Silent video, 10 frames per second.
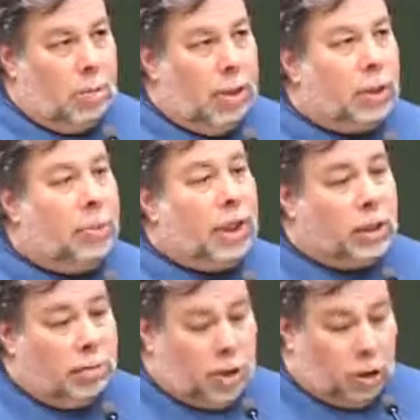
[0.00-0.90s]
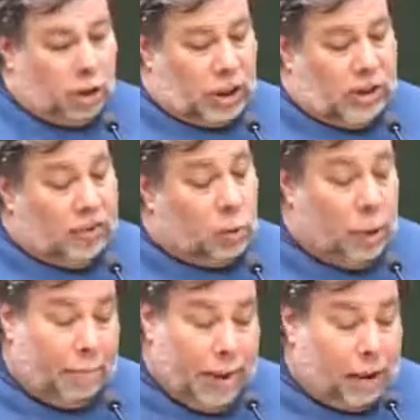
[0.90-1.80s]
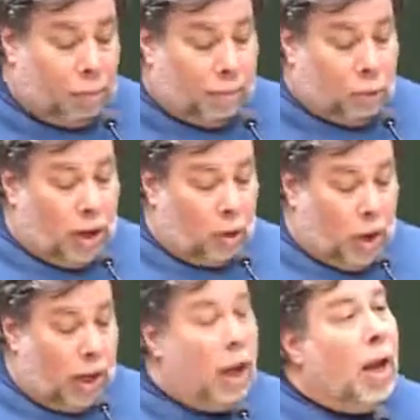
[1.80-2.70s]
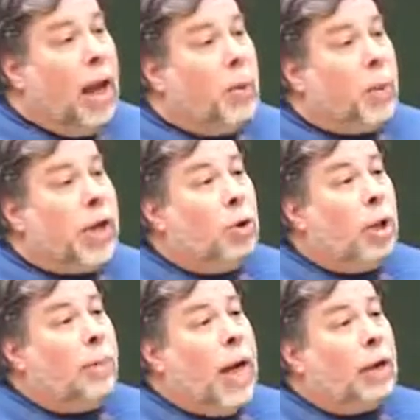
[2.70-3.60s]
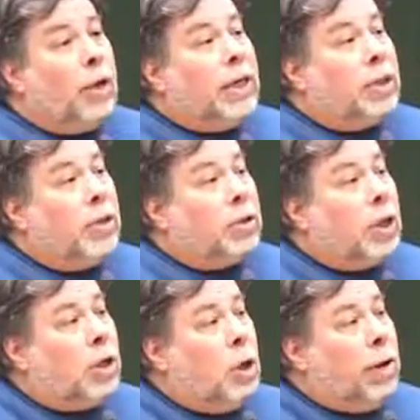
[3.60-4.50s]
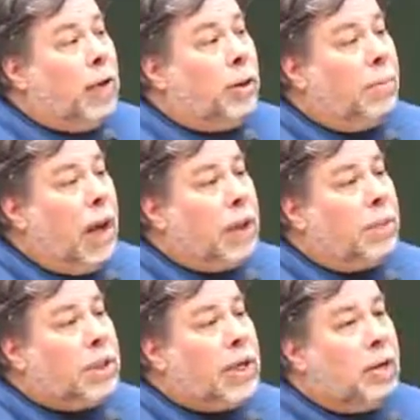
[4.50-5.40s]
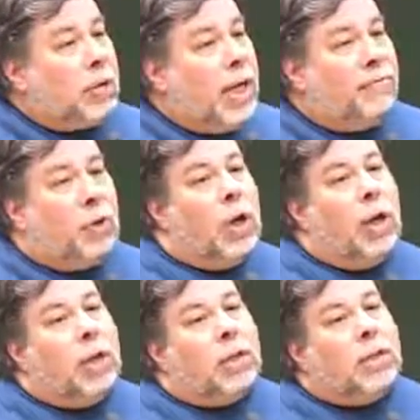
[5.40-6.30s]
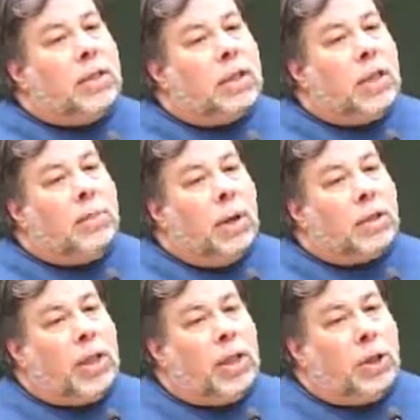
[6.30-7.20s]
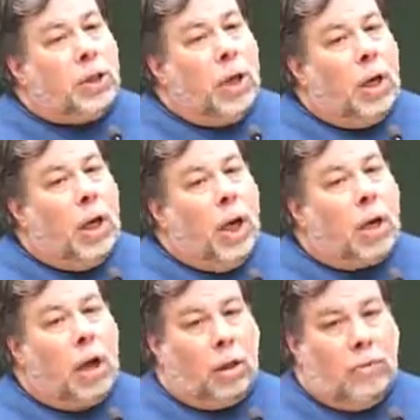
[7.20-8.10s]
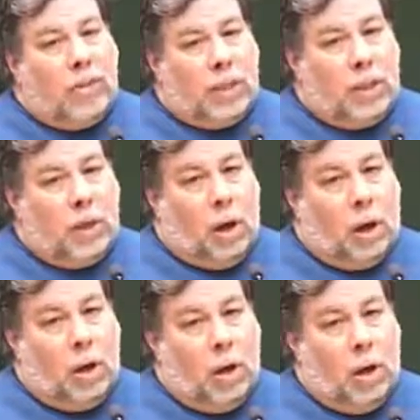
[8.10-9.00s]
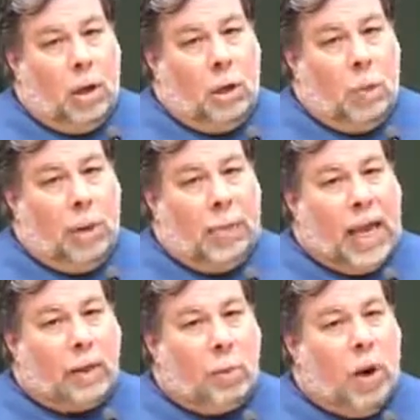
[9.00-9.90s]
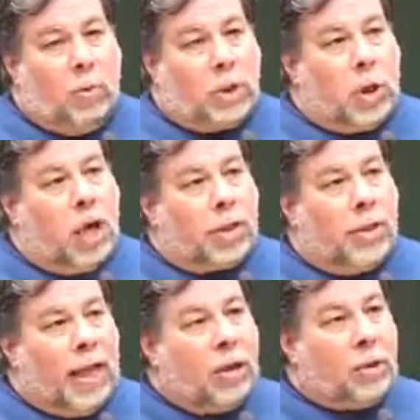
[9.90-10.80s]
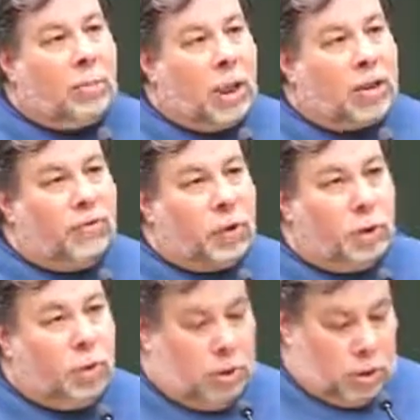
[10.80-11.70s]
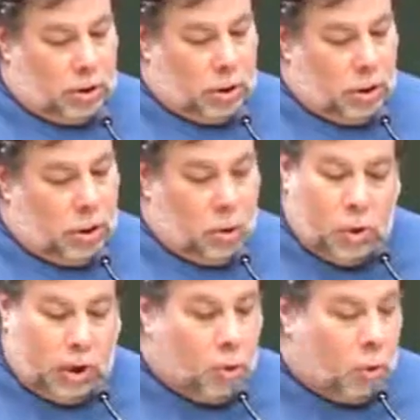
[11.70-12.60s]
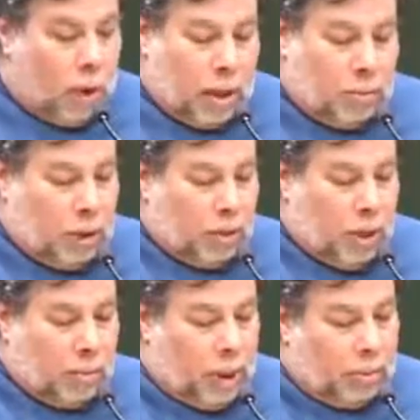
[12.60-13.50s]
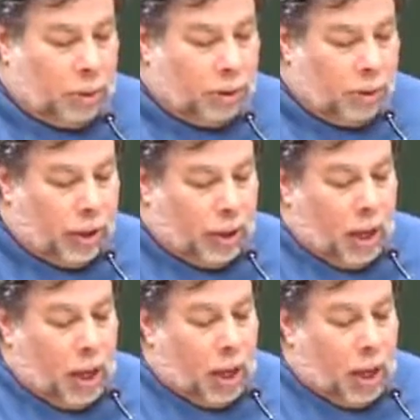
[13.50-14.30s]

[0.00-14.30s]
Built them into some Sears TVs, went bankrupt right away, and we Hewlett Packard engineers could go down and buy them in San Jose for 60 bucks each a color VCR when black and white ones cost a thousand bucks for schools. Incredible, incredible opportunity.